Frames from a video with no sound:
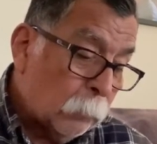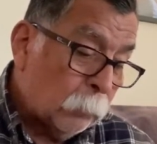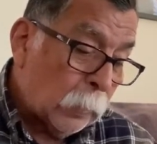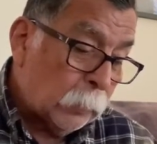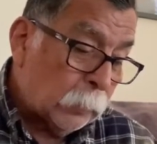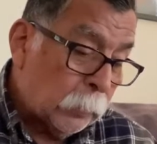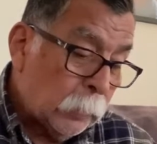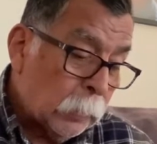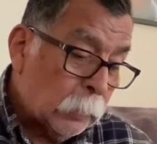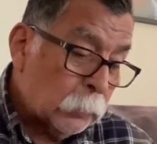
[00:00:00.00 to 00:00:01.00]
by
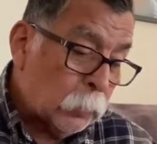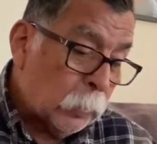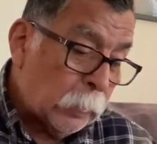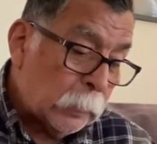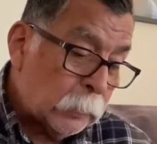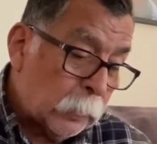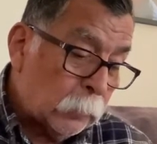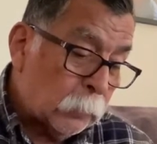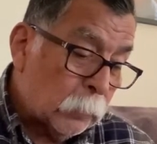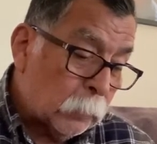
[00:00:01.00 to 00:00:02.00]
her, turned and
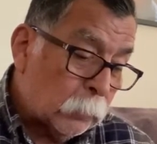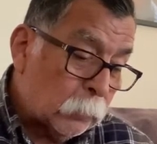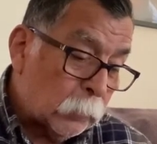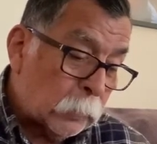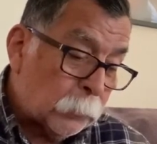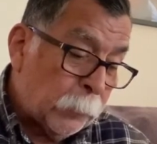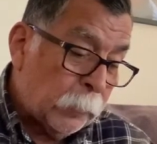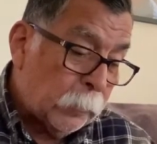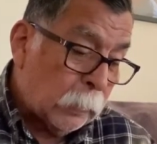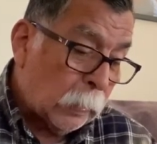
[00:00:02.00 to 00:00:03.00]
said to the
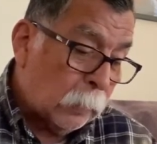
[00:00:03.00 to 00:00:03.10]
Spirit,